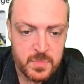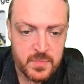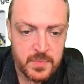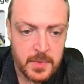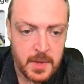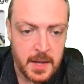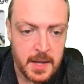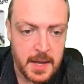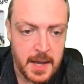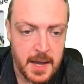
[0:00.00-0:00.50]

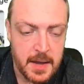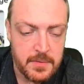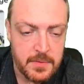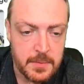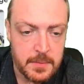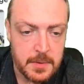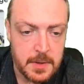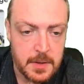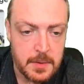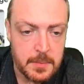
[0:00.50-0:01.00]
You have
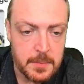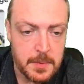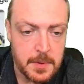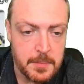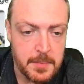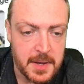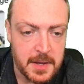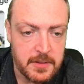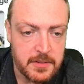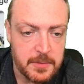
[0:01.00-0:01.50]
you
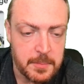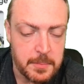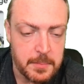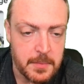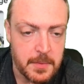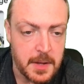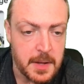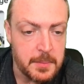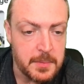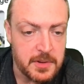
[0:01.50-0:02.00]
mix an
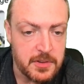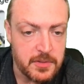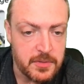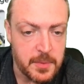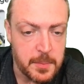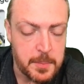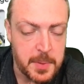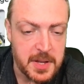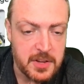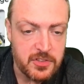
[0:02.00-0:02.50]
image of a
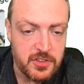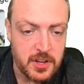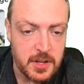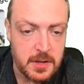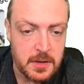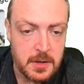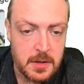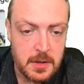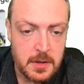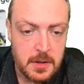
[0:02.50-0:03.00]

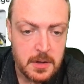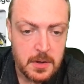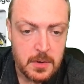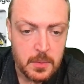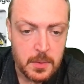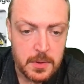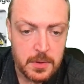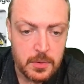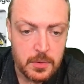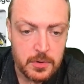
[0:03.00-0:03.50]
pigeon
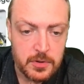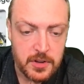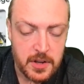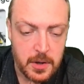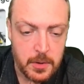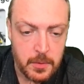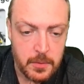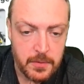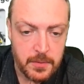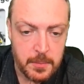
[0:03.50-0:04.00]
with
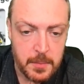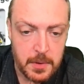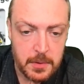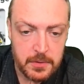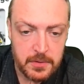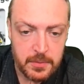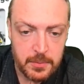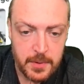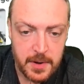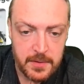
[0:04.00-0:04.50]
audio of a
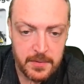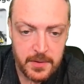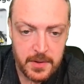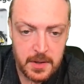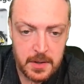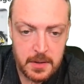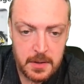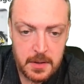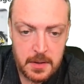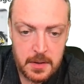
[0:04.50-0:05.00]
motor
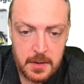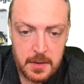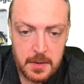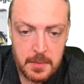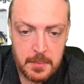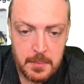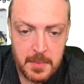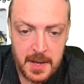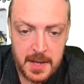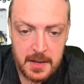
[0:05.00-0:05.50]
revving,
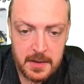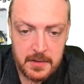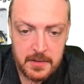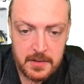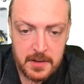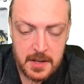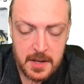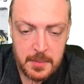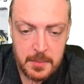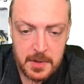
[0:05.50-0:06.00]
makes
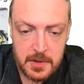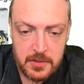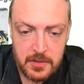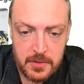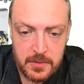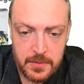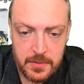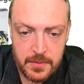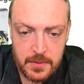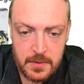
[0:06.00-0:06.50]
an image
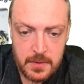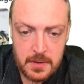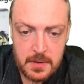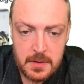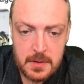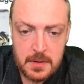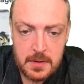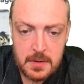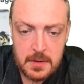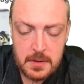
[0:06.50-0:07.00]
of,
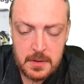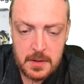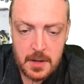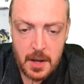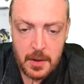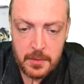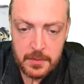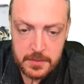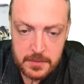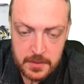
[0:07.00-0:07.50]

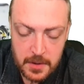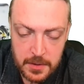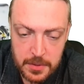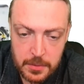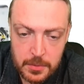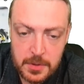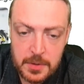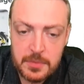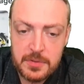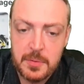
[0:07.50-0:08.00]
I thought it was a